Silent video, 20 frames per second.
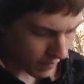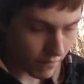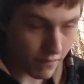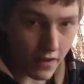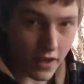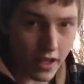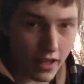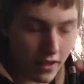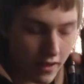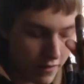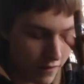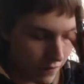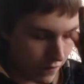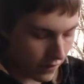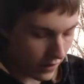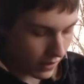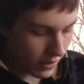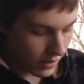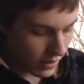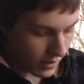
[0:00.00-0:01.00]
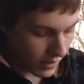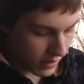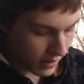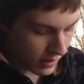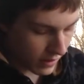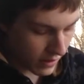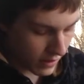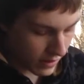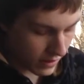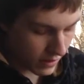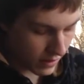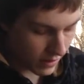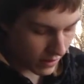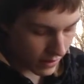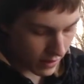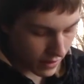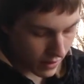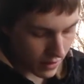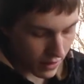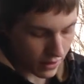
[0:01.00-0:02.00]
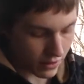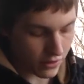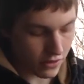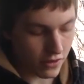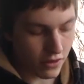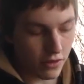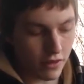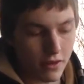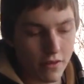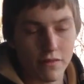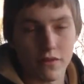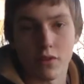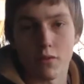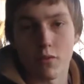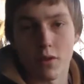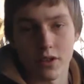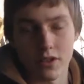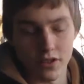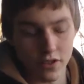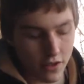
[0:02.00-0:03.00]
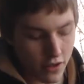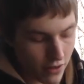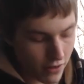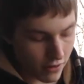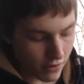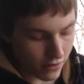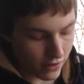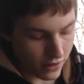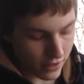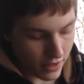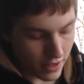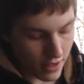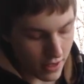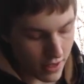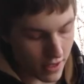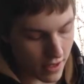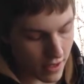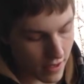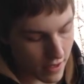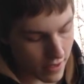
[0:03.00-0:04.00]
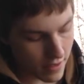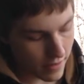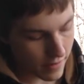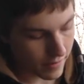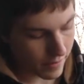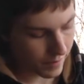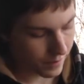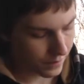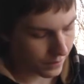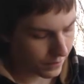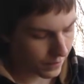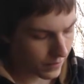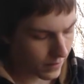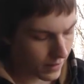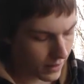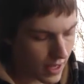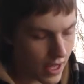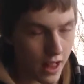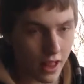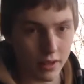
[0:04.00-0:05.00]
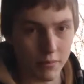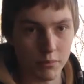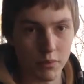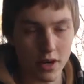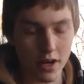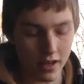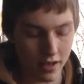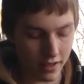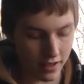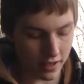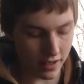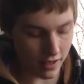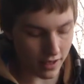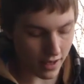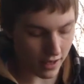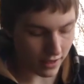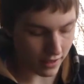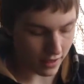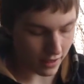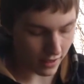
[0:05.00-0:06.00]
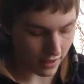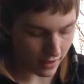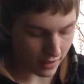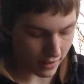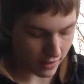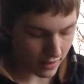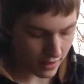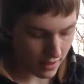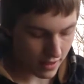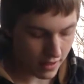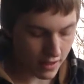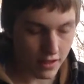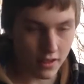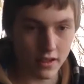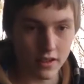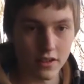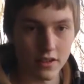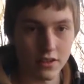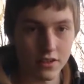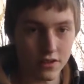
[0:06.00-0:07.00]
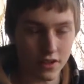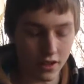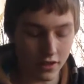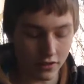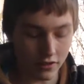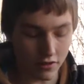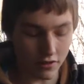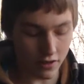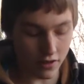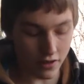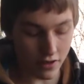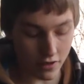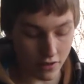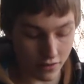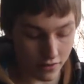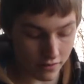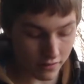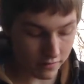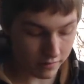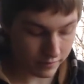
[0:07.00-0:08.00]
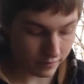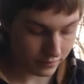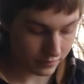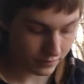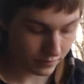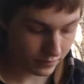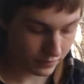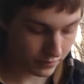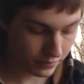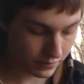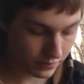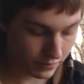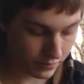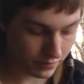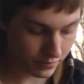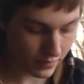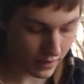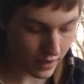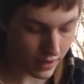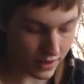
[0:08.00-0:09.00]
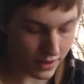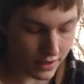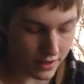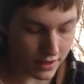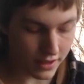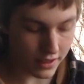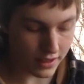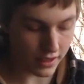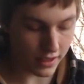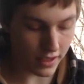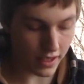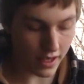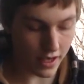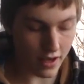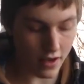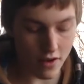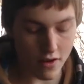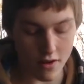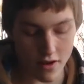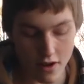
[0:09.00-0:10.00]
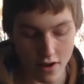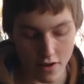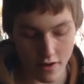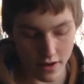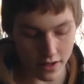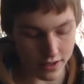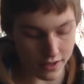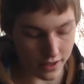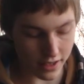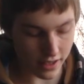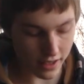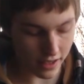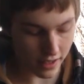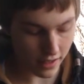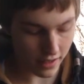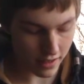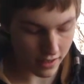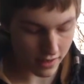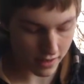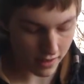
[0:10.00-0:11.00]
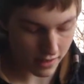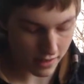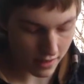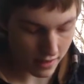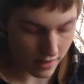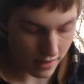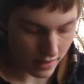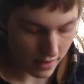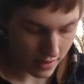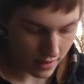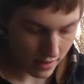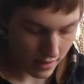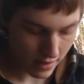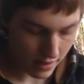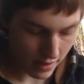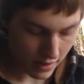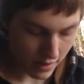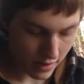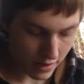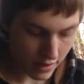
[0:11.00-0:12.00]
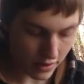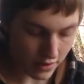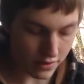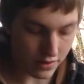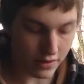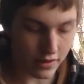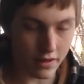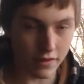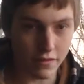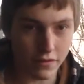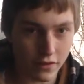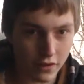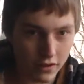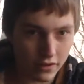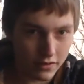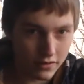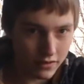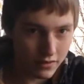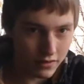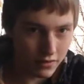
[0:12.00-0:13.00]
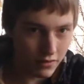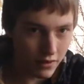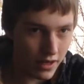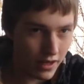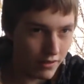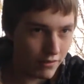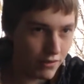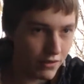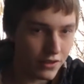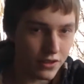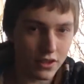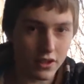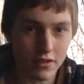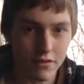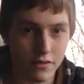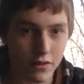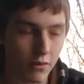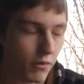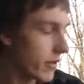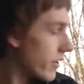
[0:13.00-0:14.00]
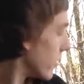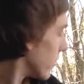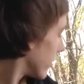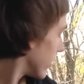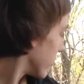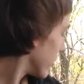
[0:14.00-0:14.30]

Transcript: Vega Fina. There's 2 different ones of those. Alec Bradley, Connecticut. Sungrown. CAO OSA. There's a different Gran Reserva with a